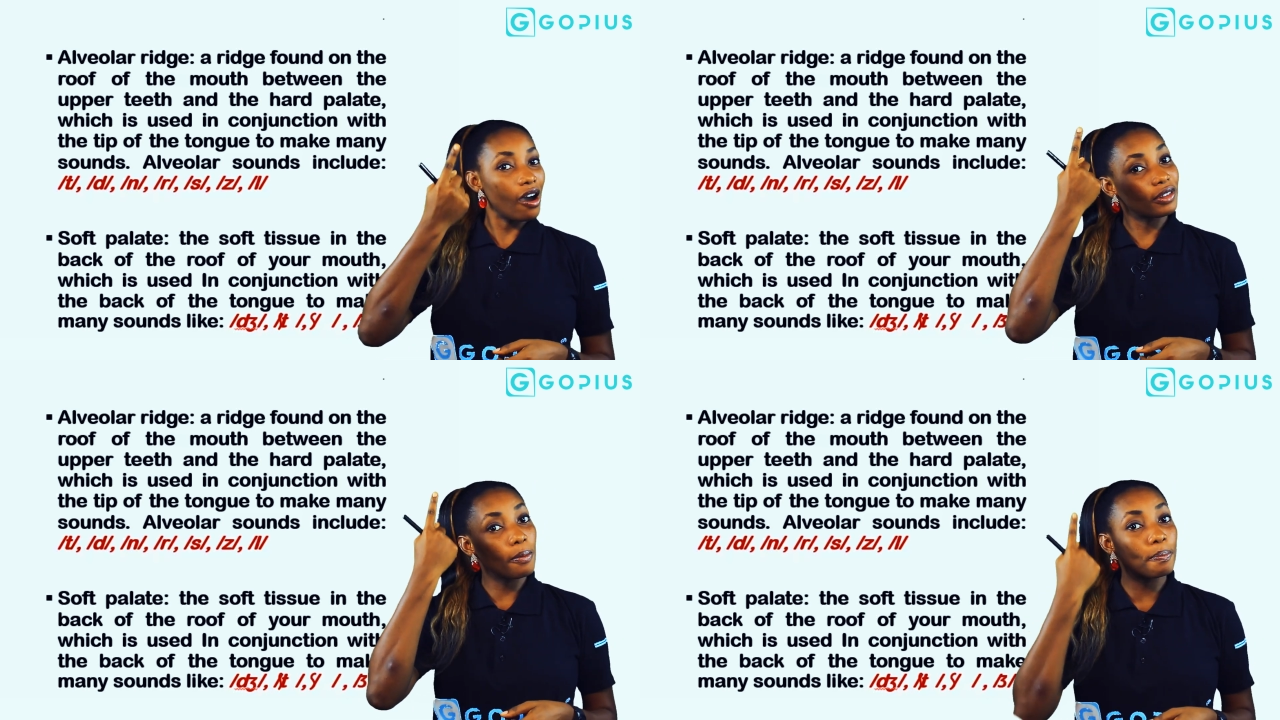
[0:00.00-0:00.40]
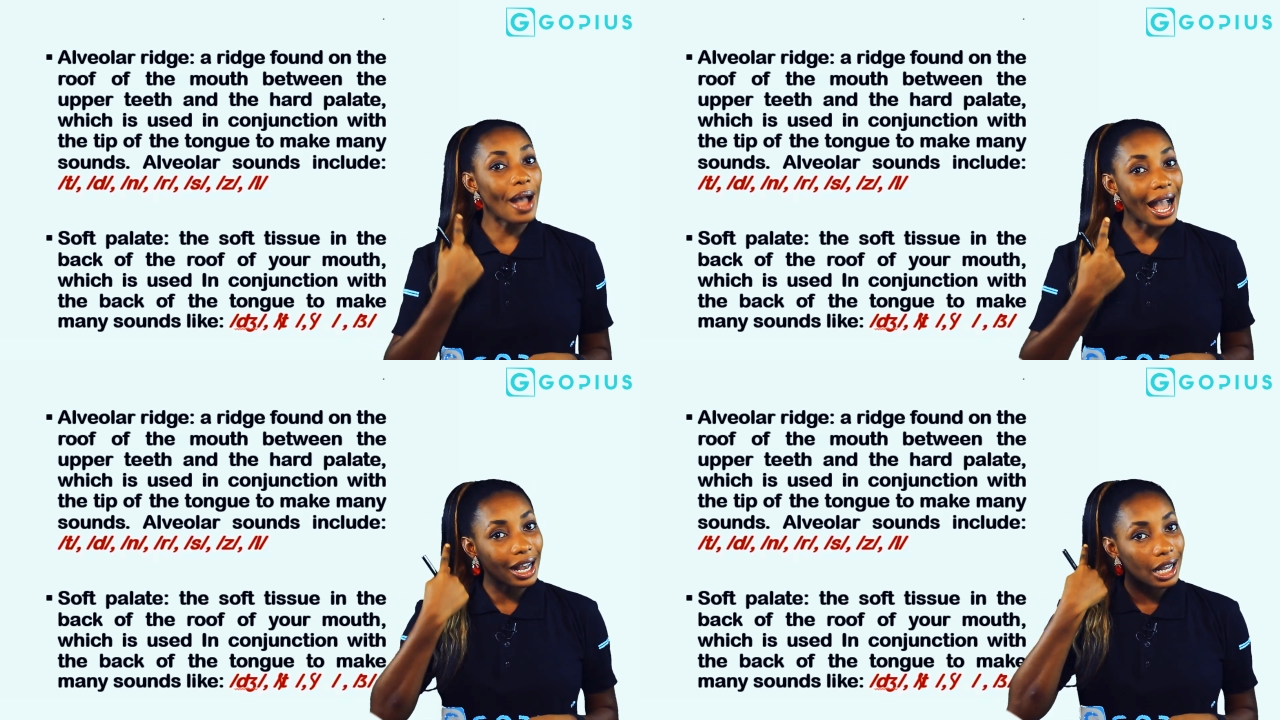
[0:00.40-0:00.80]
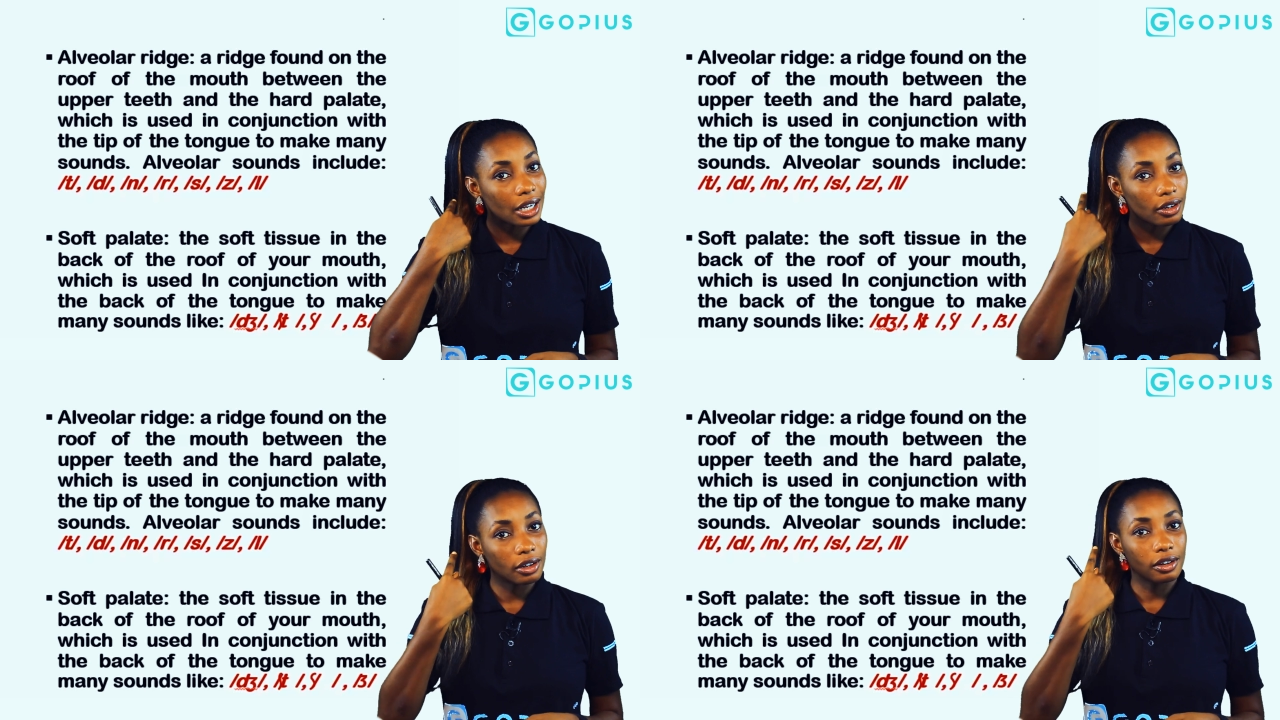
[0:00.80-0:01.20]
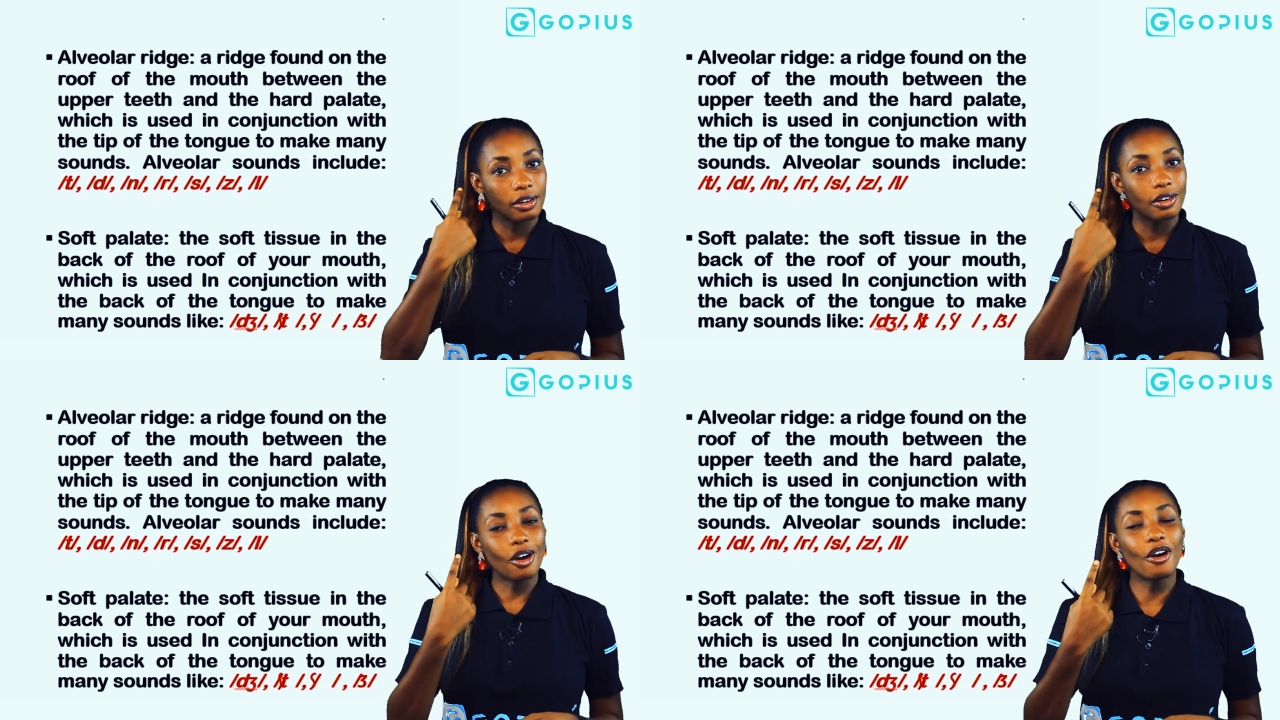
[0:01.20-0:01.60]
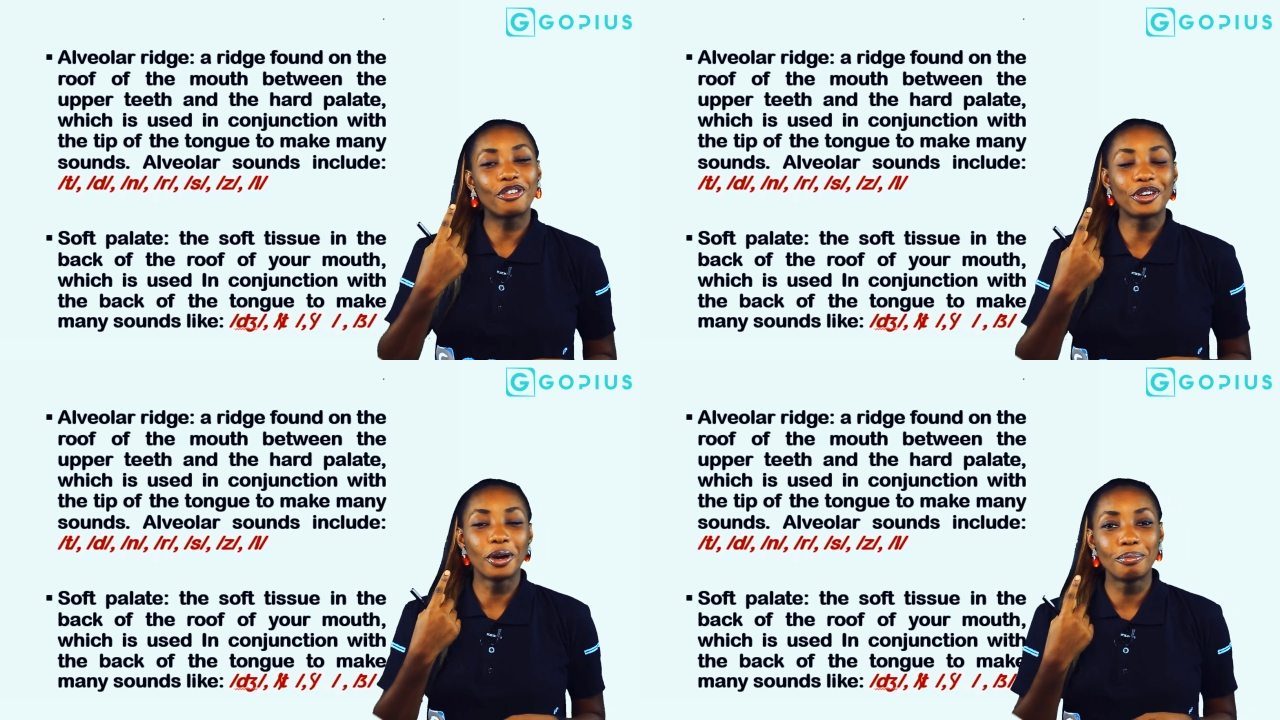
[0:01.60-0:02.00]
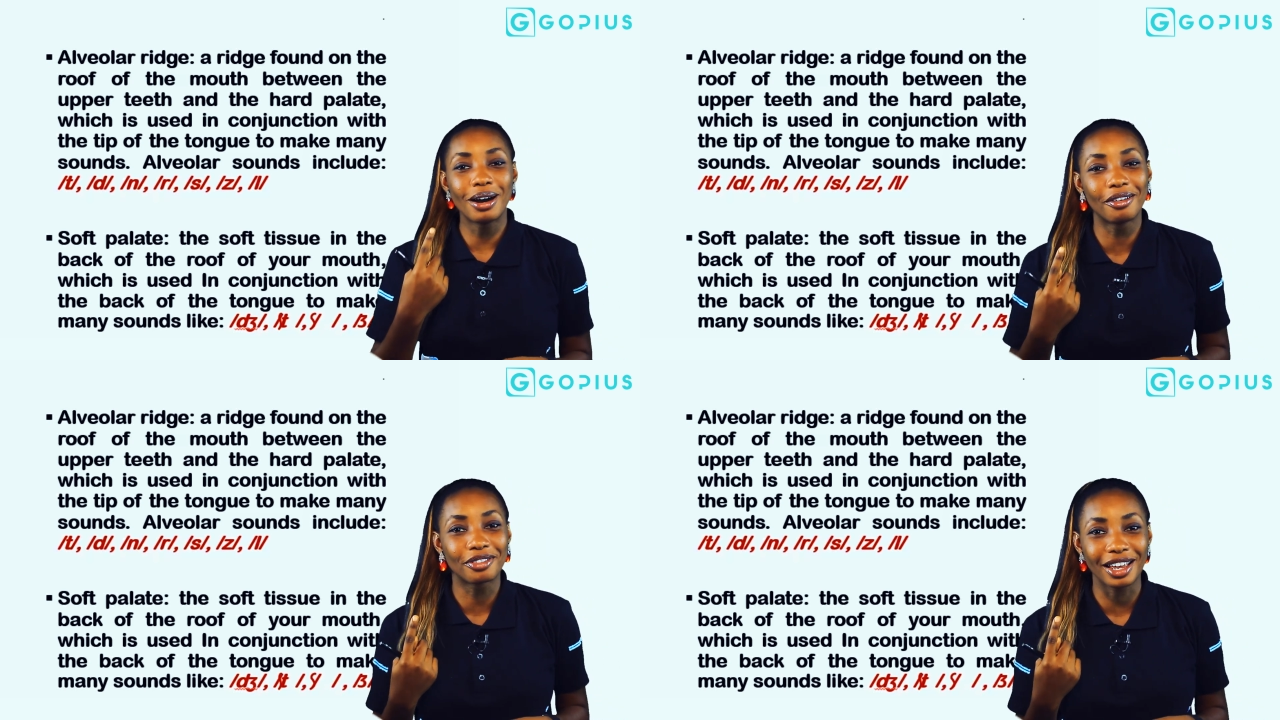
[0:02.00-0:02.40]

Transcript: of the back of your mouth.